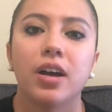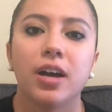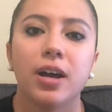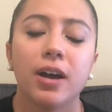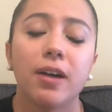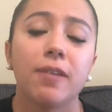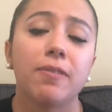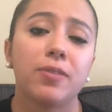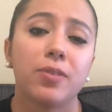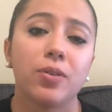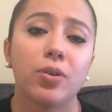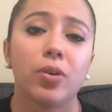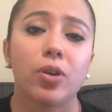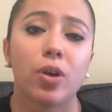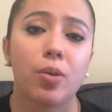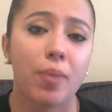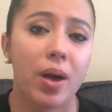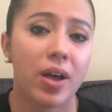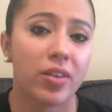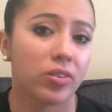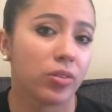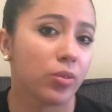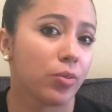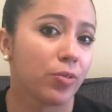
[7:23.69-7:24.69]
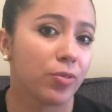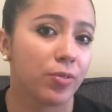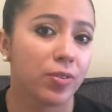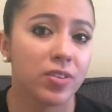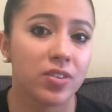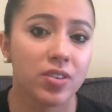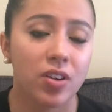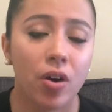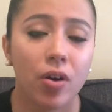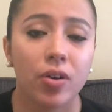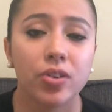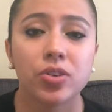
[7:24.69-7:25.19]
If you know your
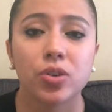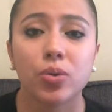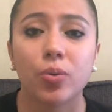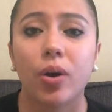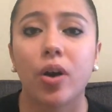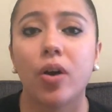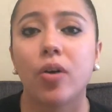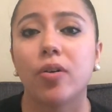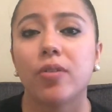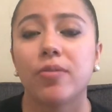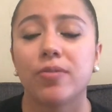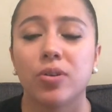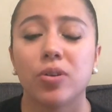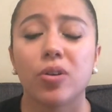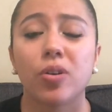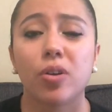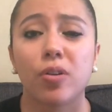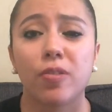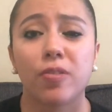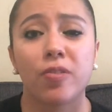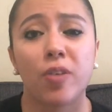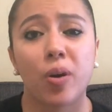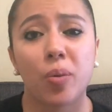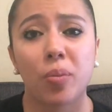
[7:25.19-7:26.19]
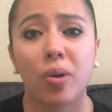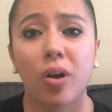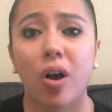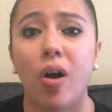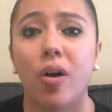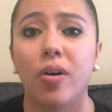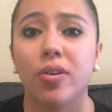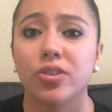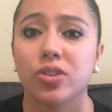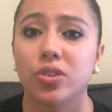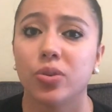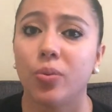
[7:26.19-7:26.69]
pathophysiology well, if you know your
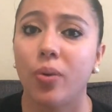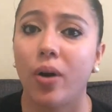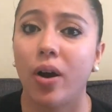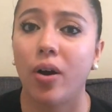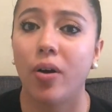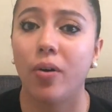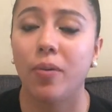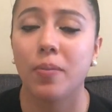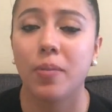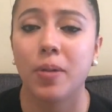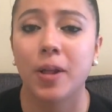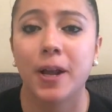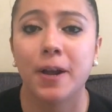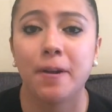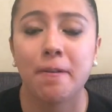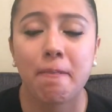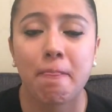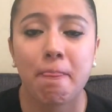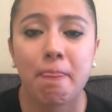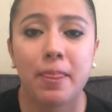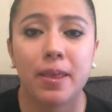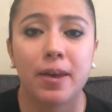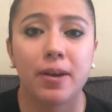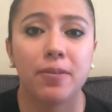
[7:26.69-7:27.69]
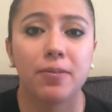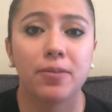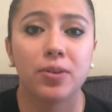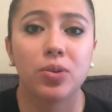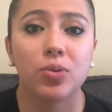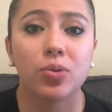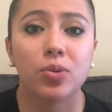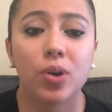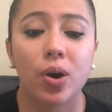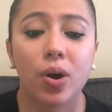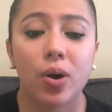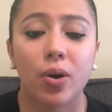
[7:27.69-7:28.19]
pharmacology well, if
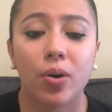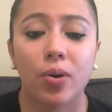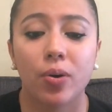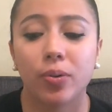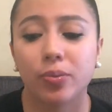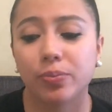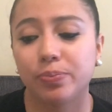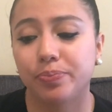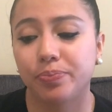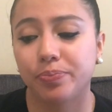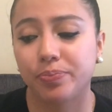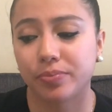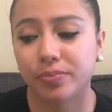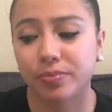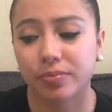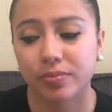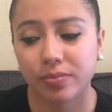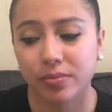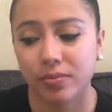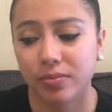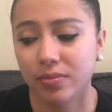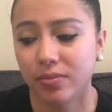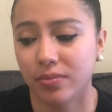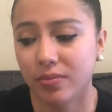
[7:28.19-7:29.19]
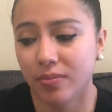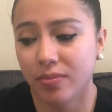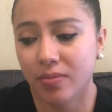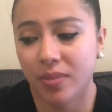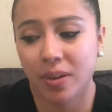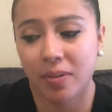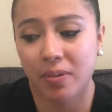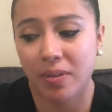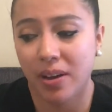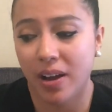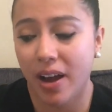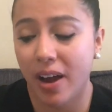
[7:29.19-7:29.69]
you know
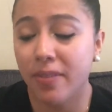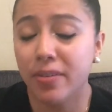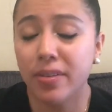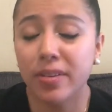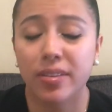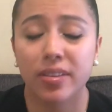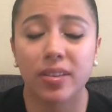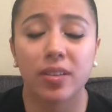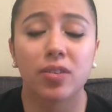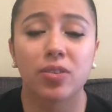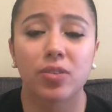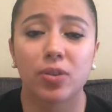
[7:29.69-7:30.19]
everything.